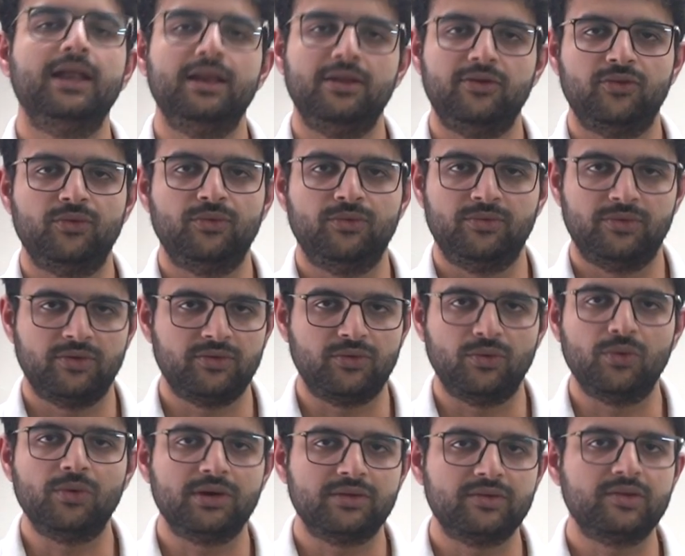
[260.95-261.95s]
an issue, just
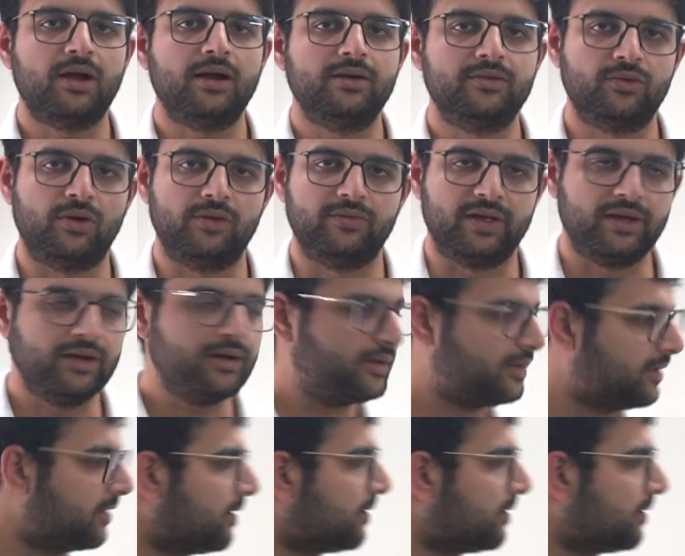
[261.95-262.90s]
don't start solving it.